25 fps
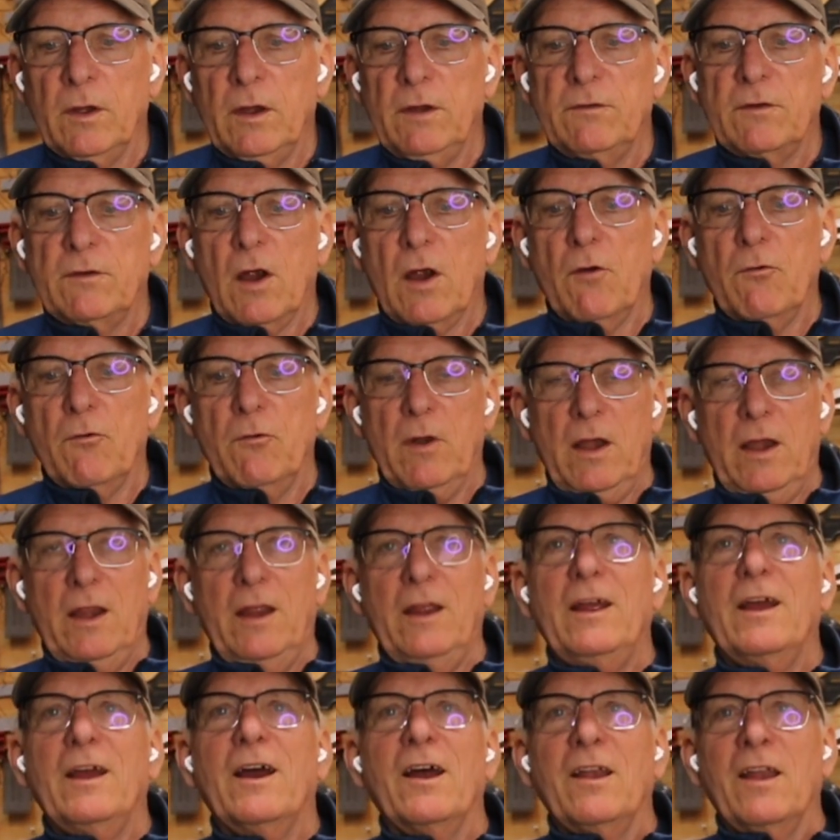He's already
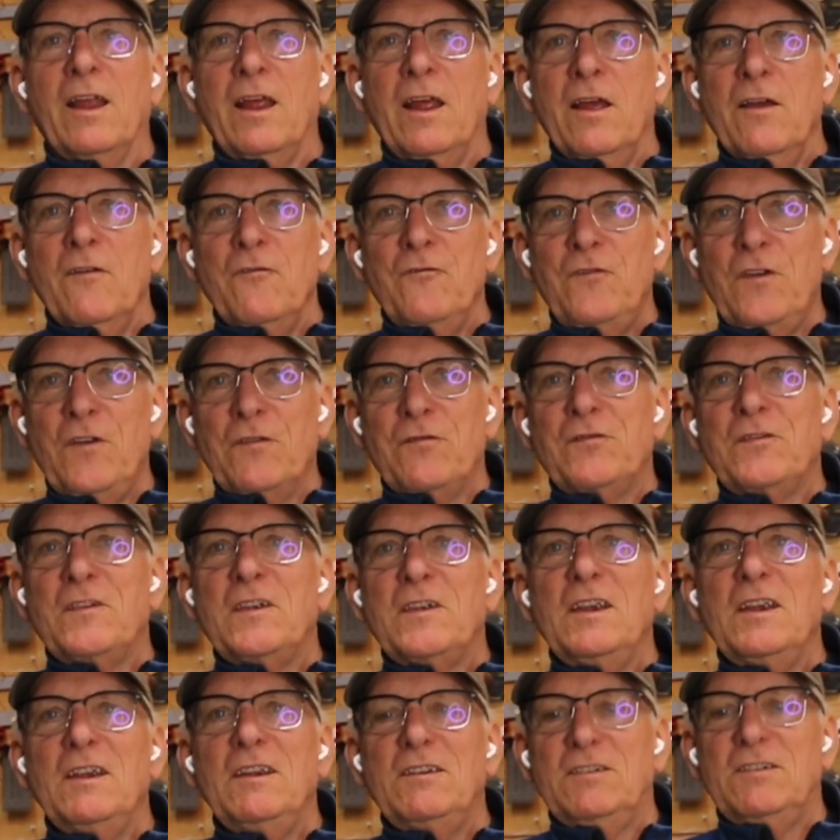got
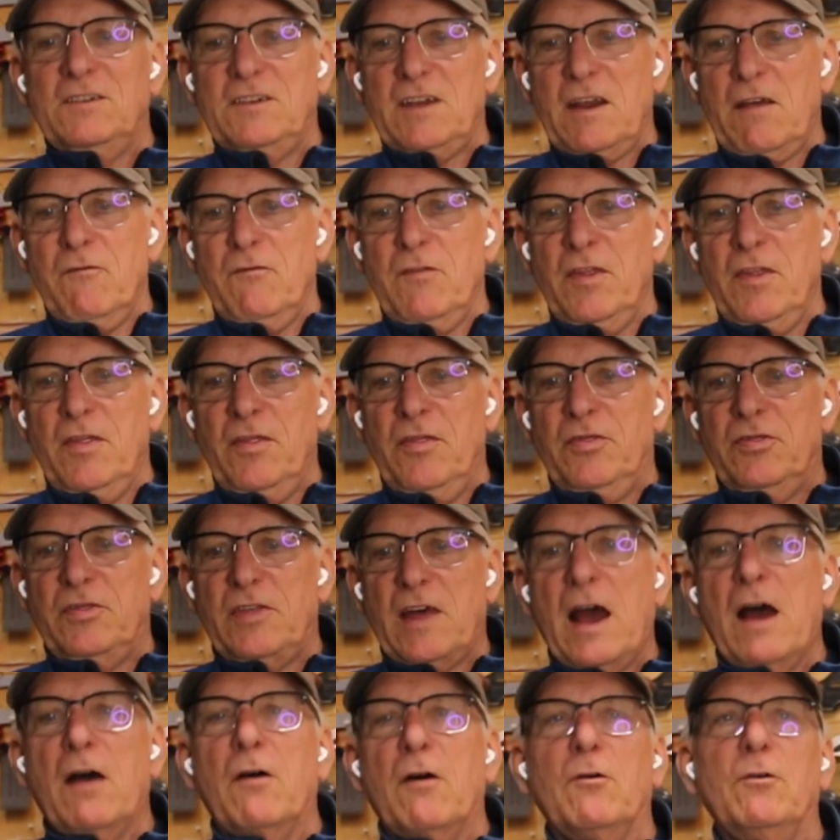
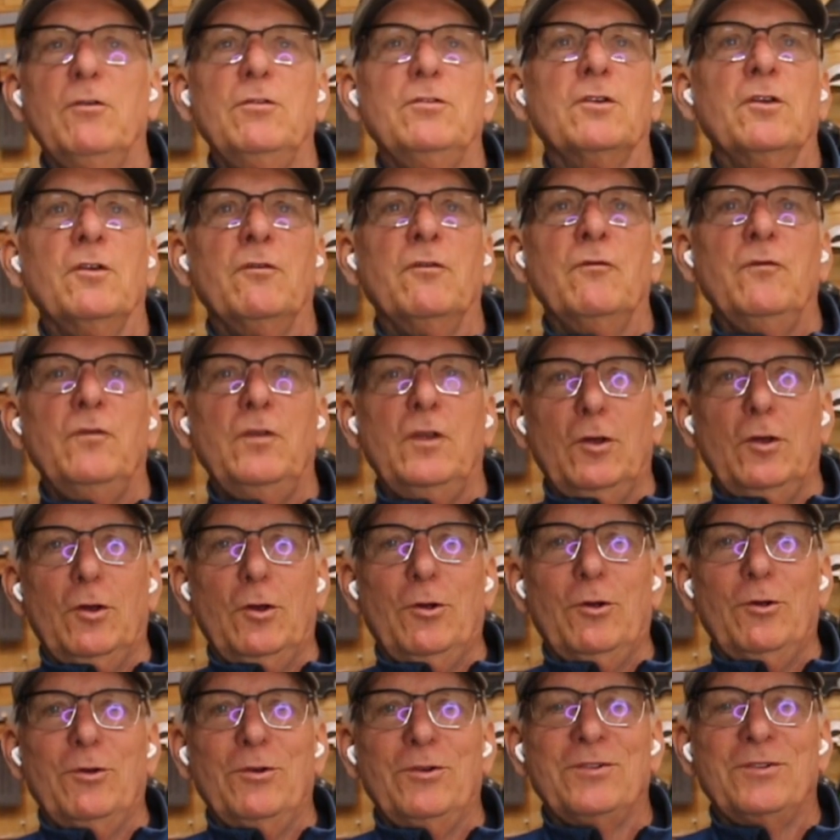57,000
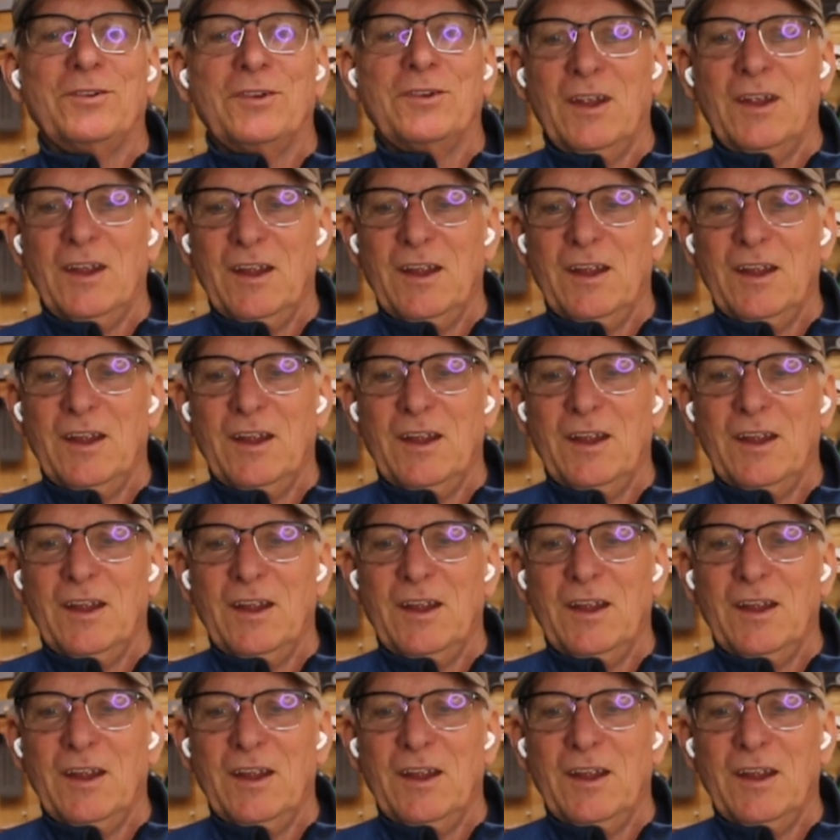views,